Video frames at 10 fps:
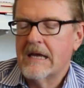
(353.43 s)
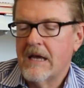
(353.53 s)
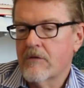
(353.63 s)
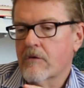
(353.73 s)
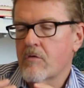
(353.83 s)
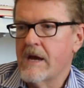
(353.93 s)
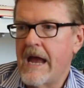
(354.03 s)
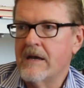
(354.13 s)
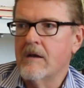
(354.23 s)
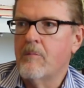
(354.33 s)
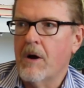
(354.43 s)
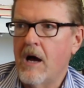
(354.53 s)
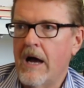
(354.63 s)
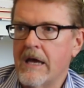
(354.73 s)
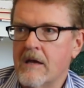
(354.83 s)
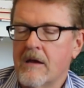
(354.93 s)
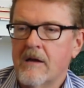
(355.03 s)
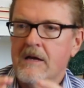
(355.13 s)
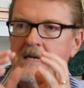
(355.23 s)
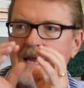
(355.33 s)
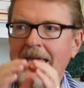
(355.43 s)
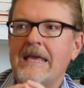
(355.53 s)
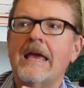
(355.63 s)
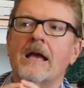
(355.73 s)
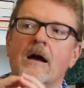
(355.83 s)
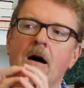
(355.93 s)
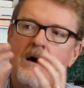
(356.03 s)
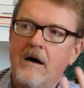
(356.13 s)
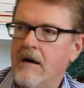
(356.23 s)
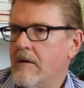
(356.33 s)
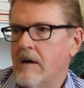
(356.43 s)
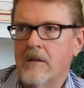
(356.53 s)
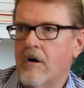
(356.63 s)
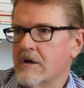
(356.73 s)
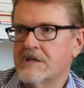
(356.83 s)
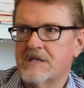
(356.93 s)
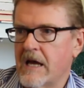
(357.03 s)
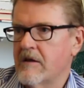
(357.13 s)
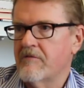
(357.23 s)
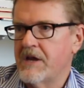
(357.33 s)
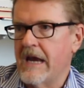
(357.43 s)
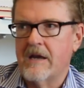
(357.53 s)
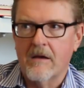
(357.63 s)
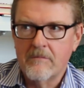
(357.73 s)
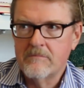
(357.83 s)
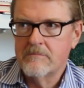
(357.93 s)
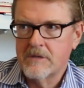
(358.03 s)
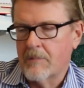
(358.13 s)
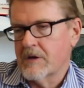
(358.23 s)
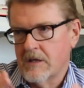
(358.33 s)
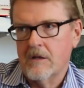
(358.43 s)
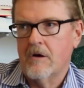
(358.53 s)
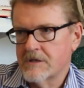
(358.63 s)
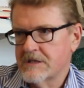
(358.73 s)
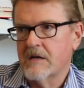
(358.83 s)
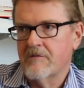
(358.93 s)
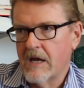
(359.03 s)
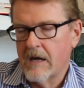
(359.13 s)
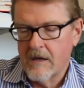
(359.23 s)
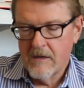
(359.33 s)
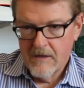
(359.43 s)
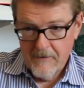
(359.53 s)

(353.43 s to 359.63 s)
is created by taking a large set of data, typically a large set of data,